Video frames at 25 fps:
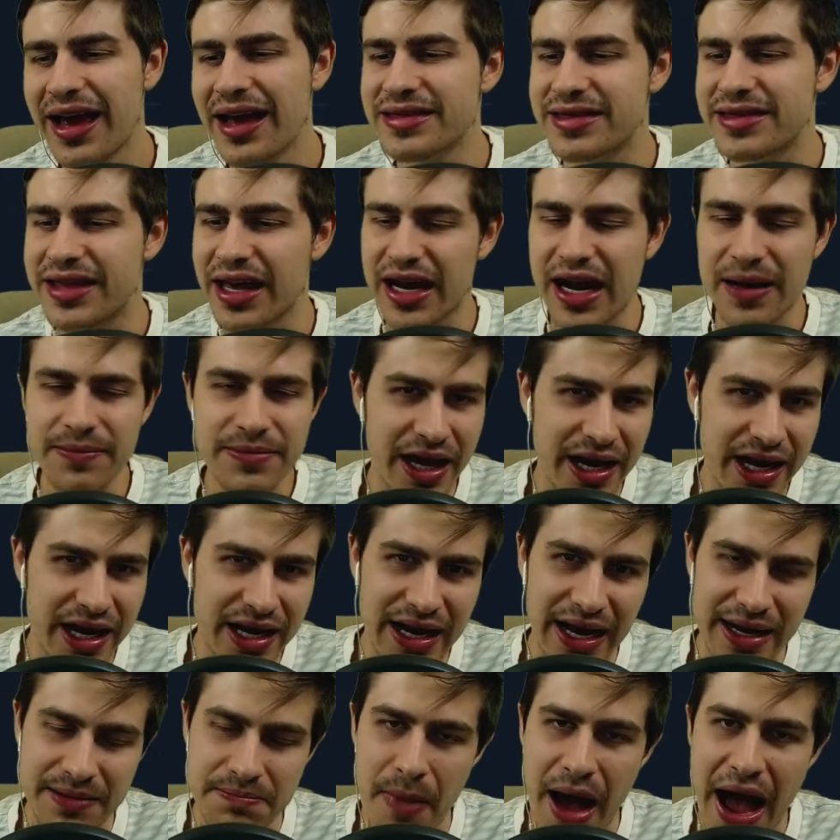then I'm getting
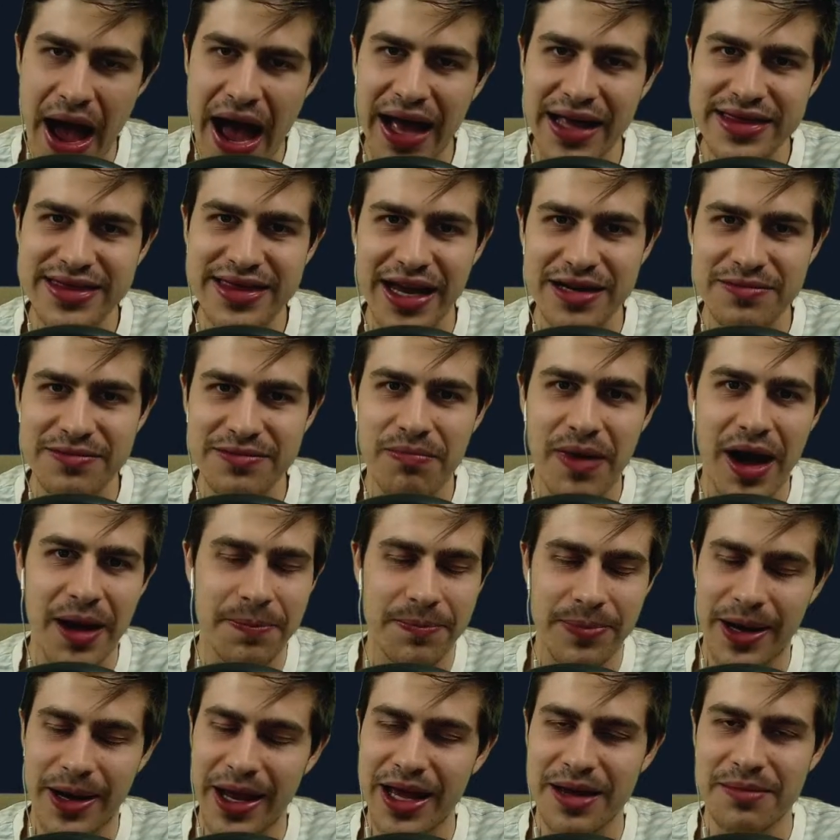like mad that my
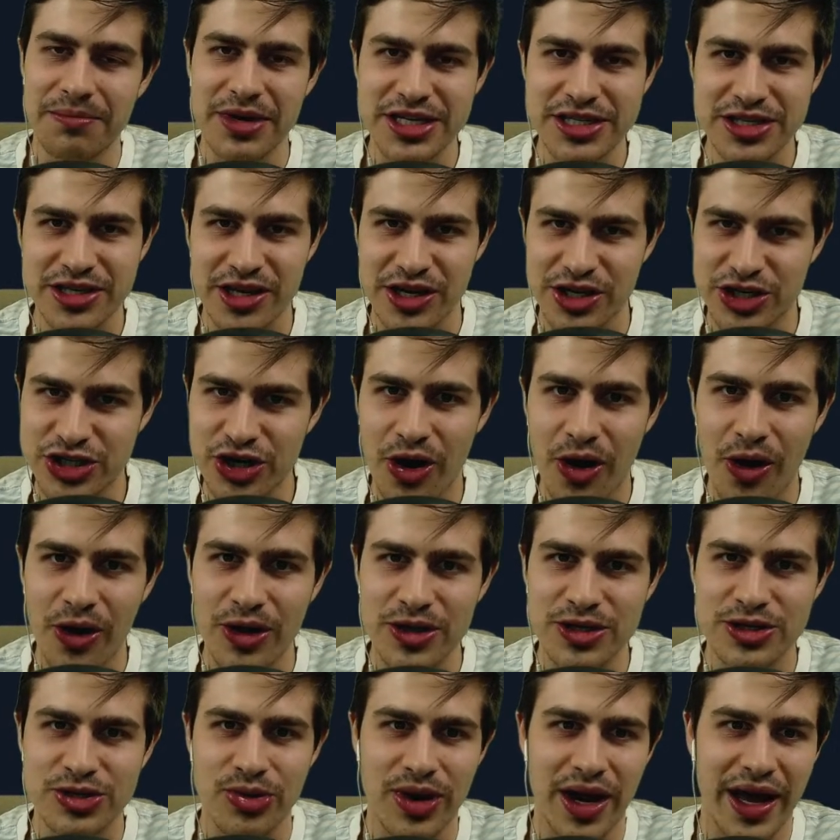player missed a
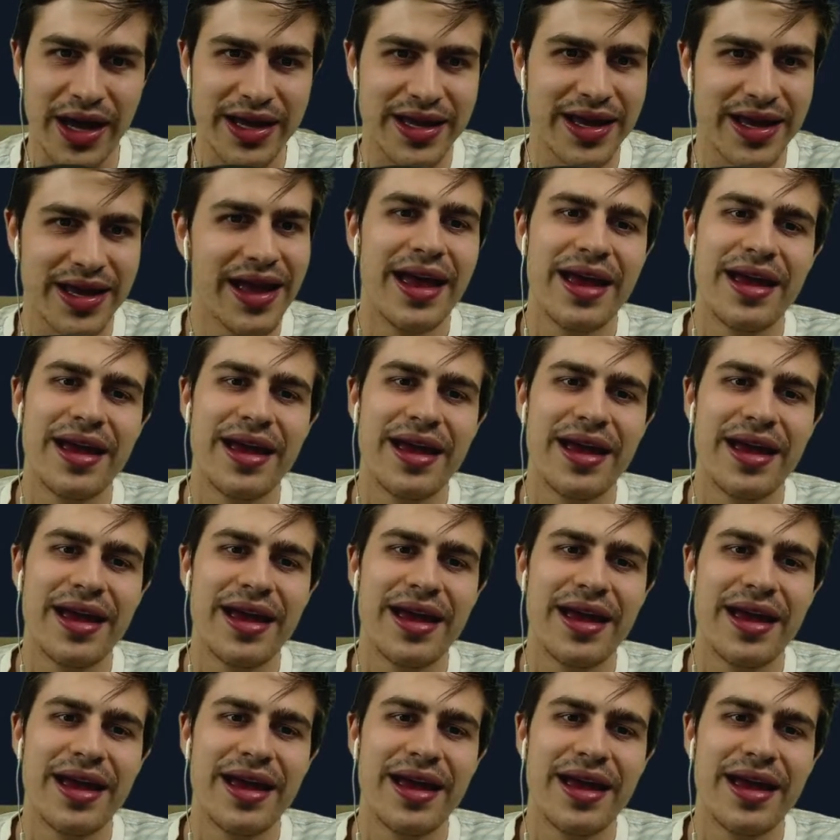chance, or like